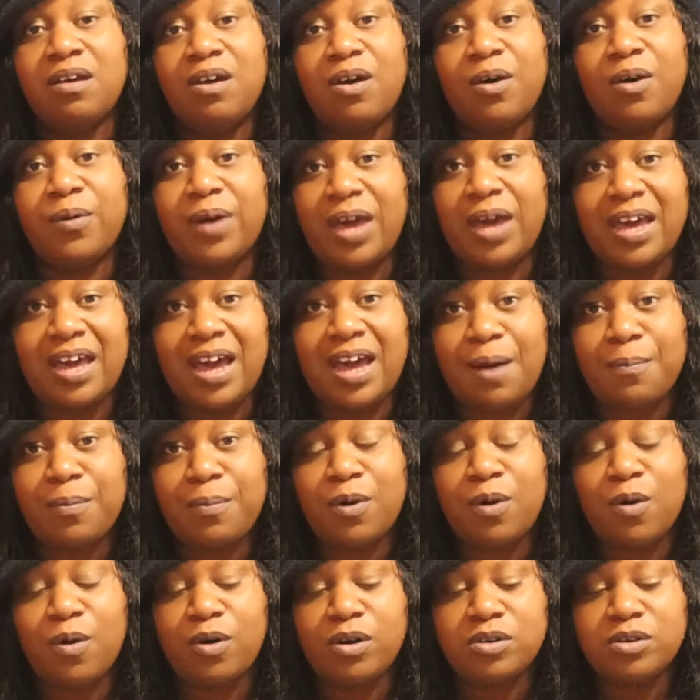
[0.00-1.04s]
Okay,
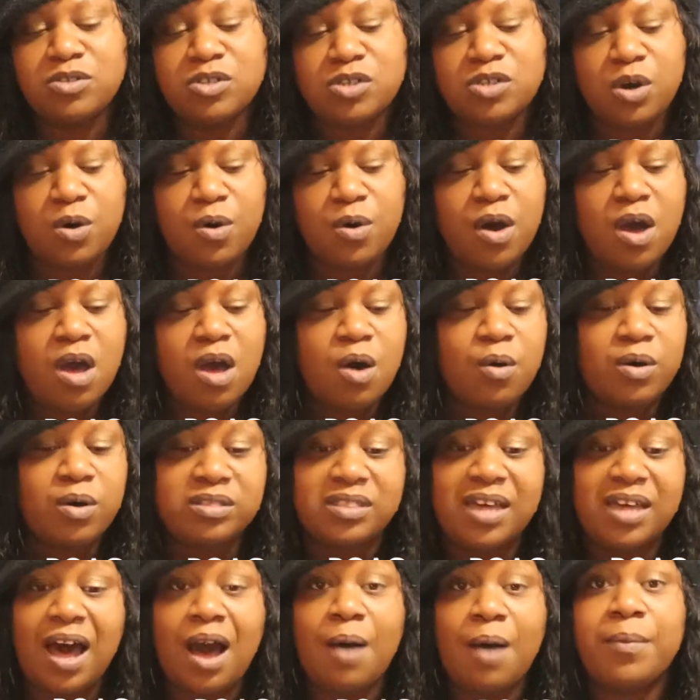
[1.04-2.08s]
Capricorn? So with that,